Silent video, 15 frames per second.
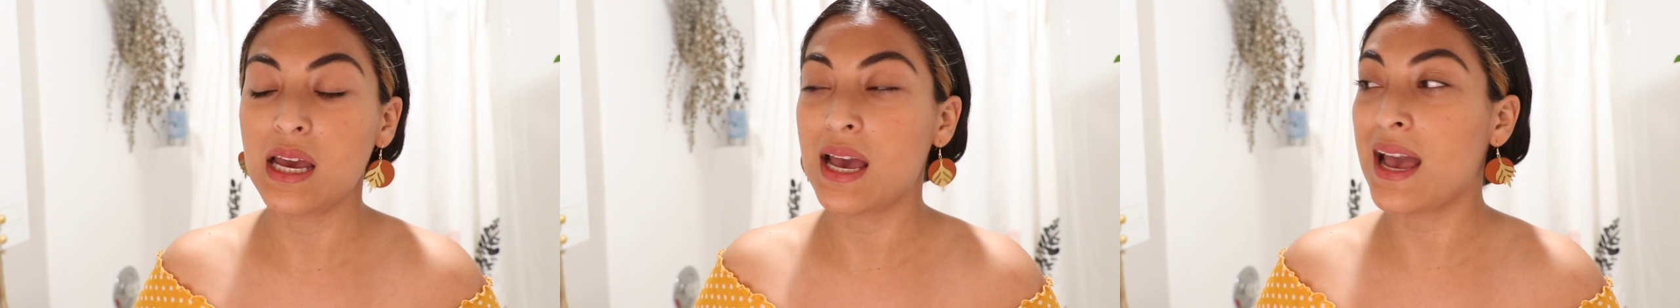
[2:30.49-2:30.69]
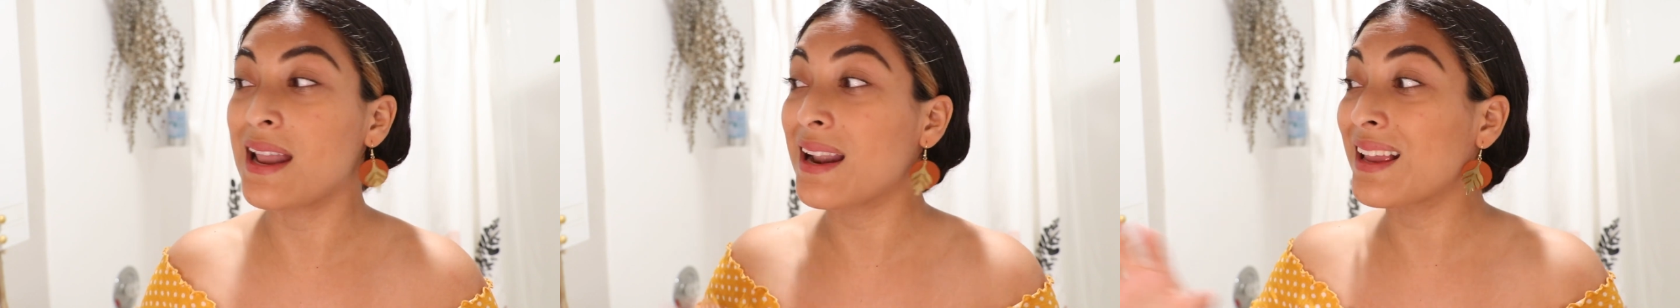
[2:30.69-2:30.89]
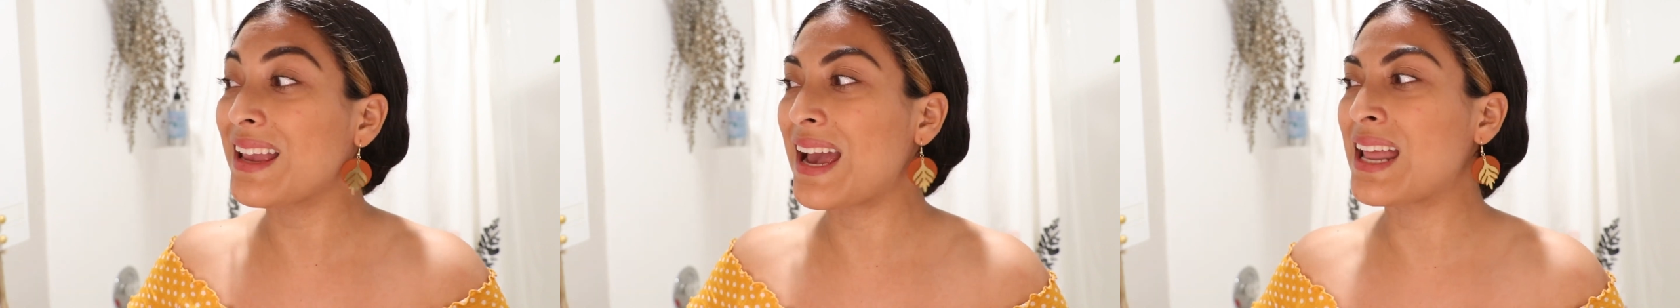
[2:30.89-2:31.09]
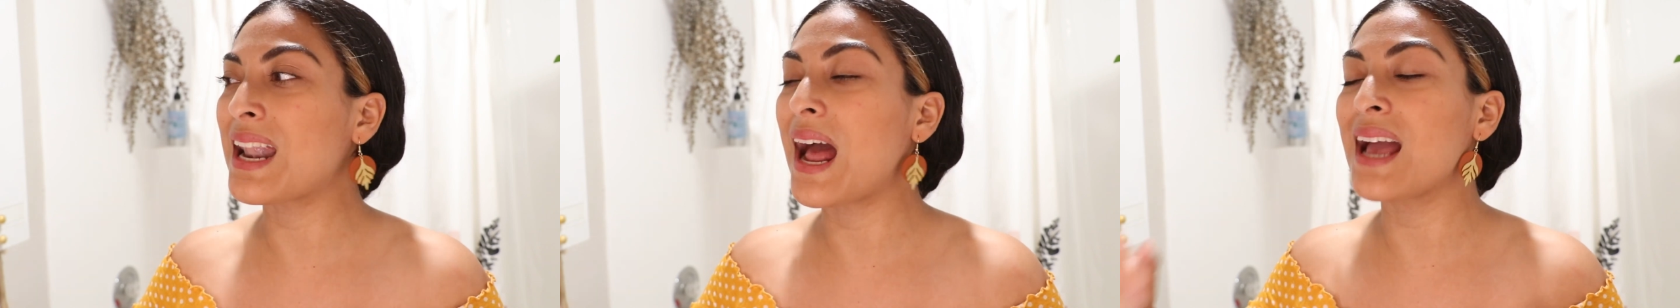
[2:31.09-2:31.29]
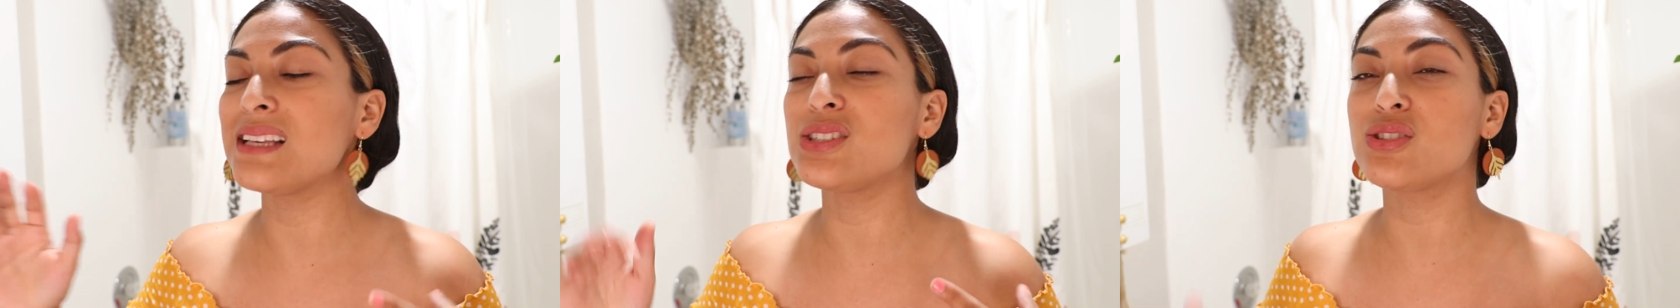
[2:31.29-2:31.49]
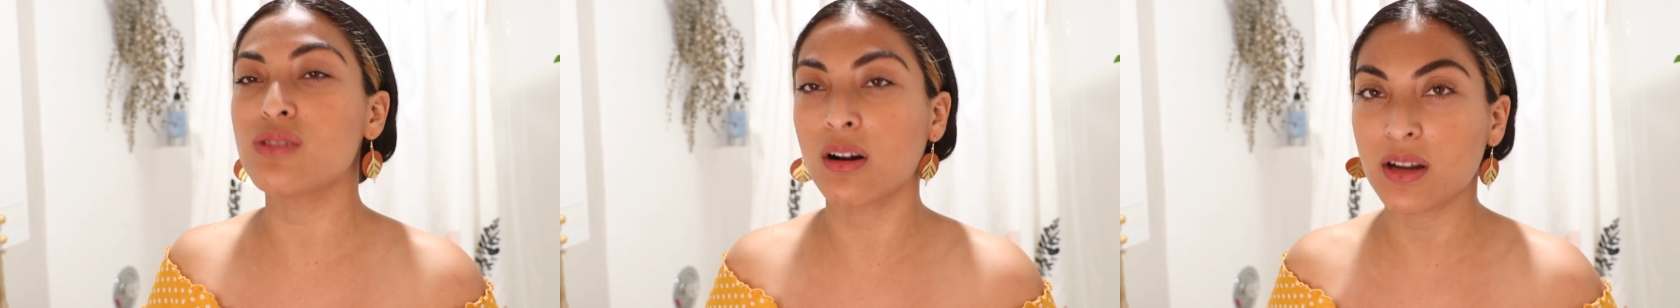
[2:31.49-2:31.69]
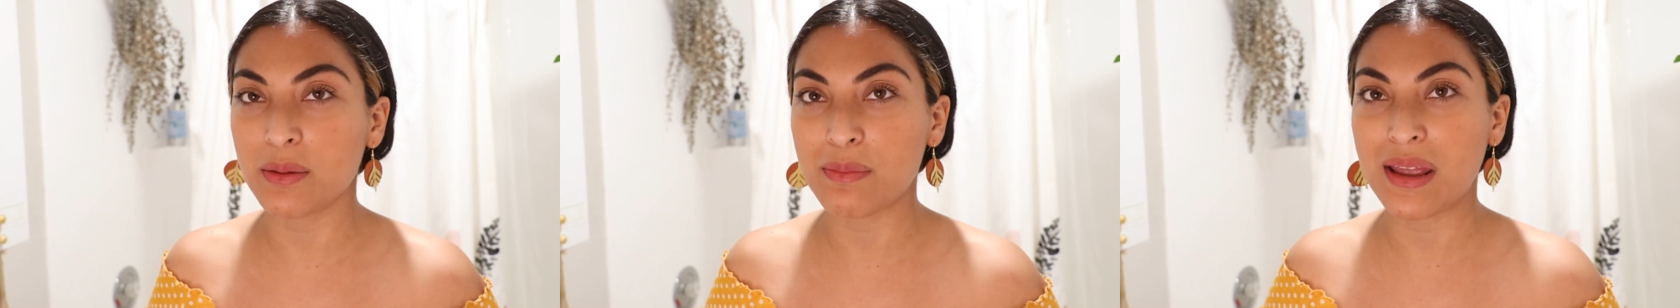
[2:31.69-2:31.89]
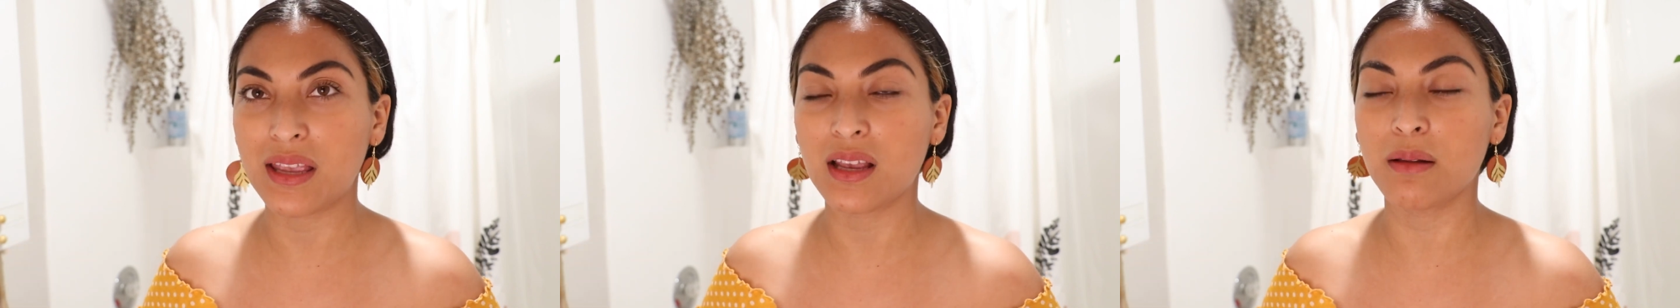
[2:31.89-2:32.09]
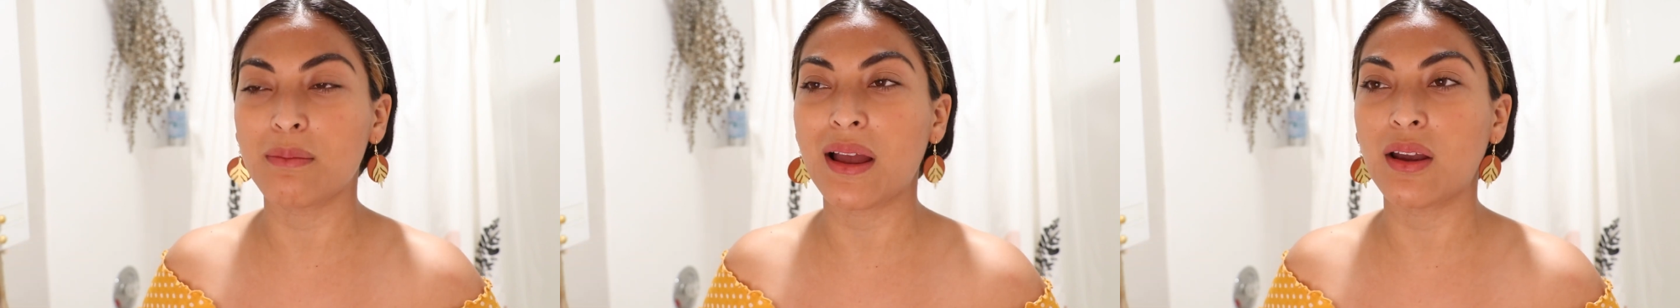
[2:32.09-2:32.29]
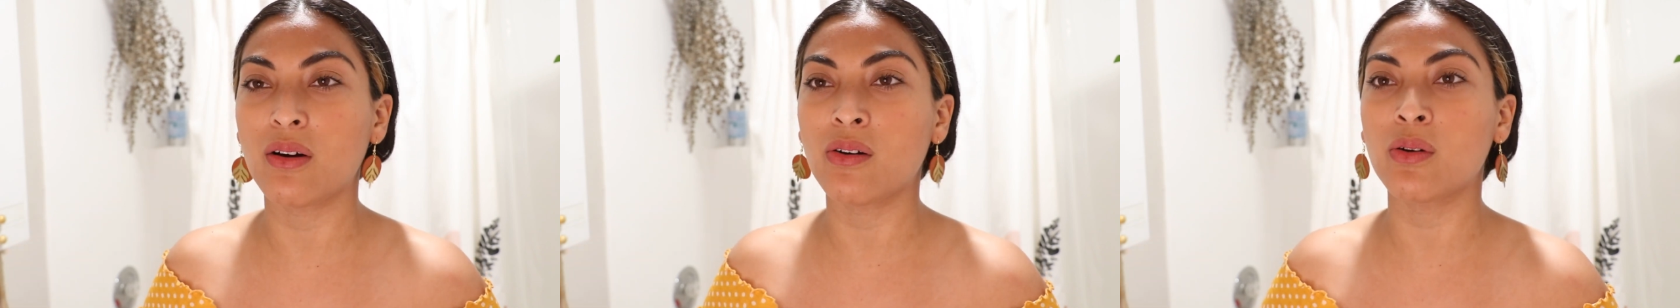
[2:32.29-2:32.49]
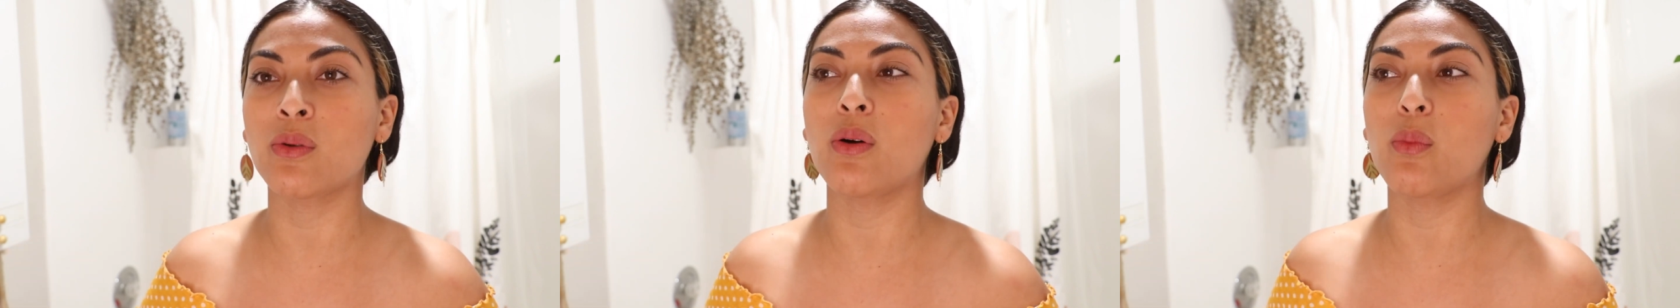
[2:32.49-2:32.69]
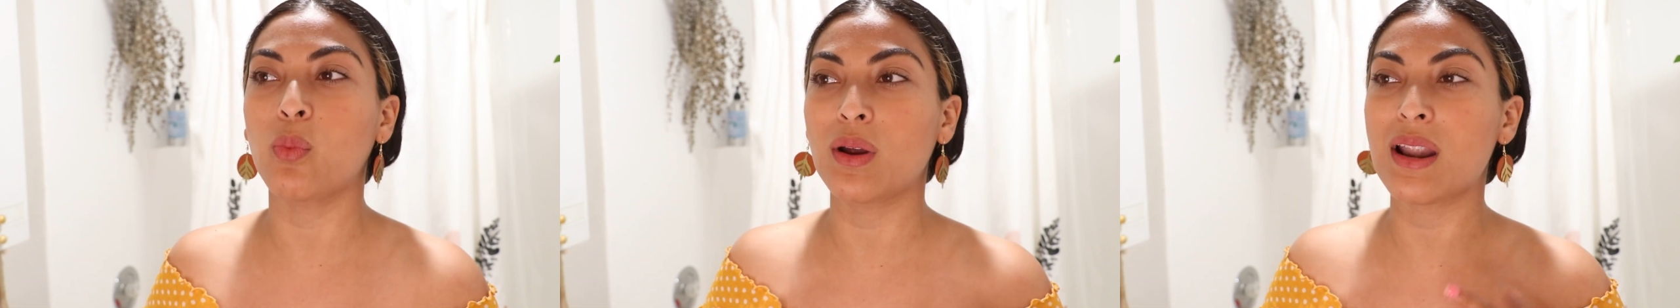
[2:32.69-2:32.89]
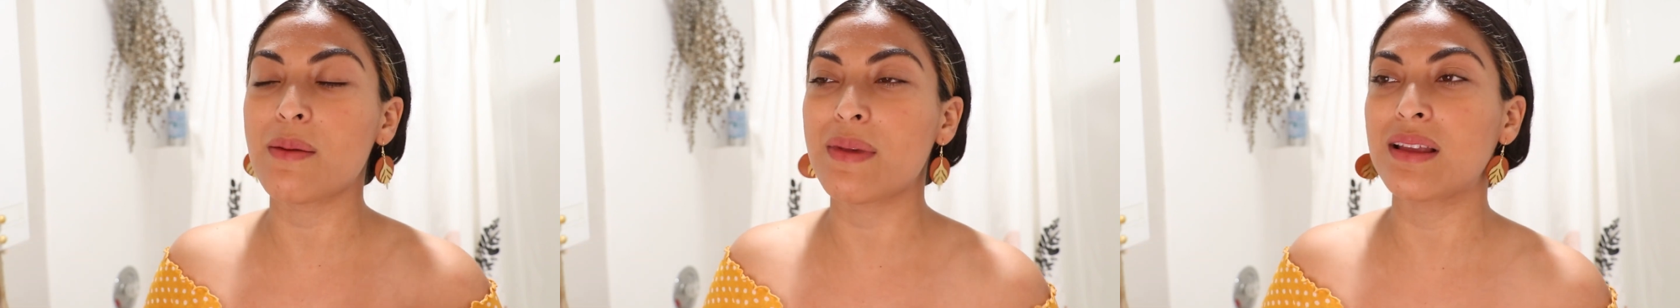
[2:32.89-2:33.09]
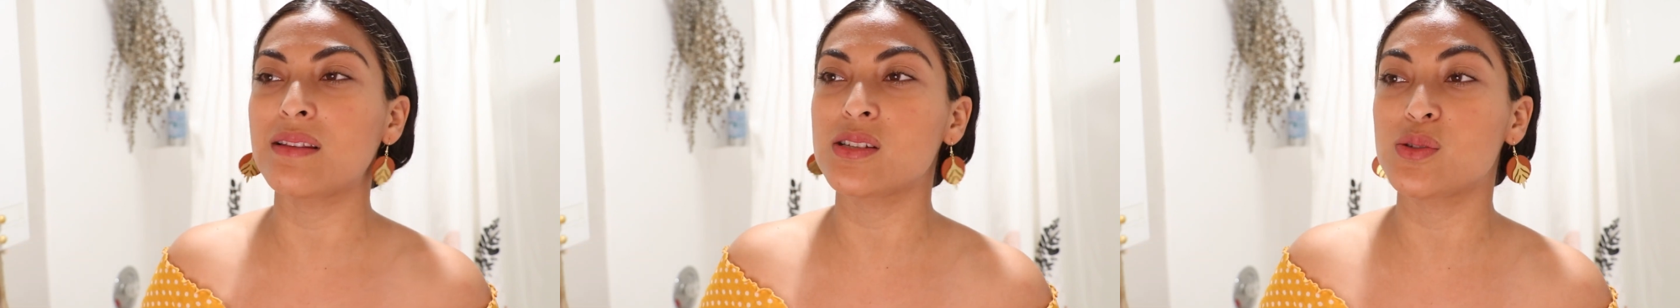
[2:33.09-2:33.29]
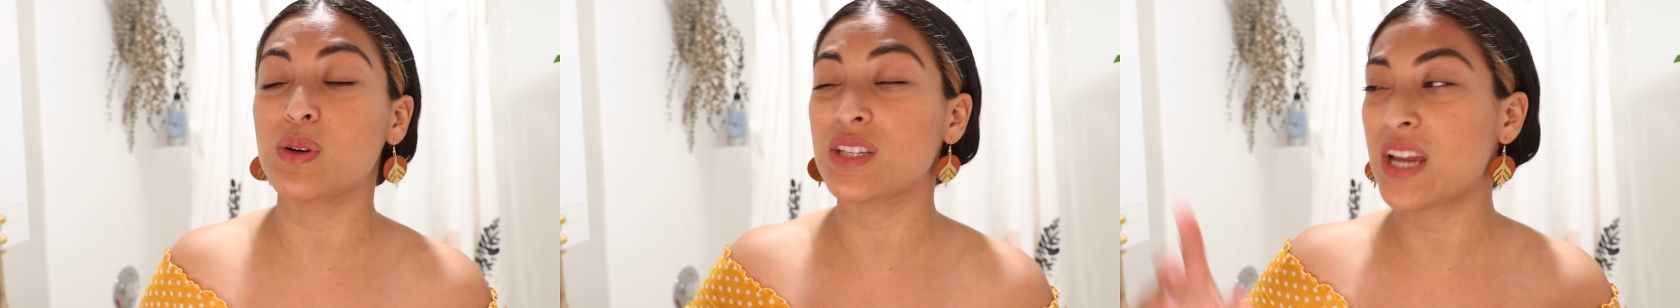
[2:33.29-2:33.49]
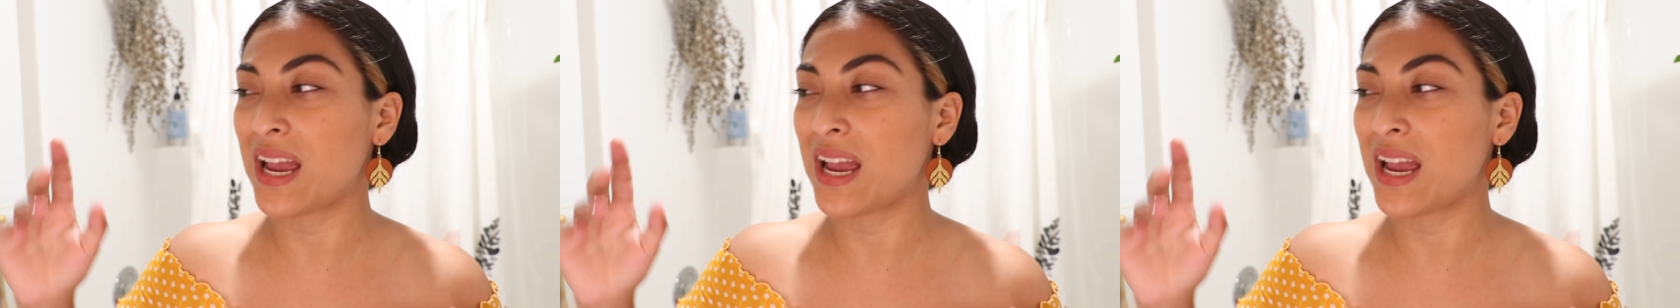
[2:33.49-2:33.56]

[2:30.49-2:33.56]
And again, I started making my own when I made the switch.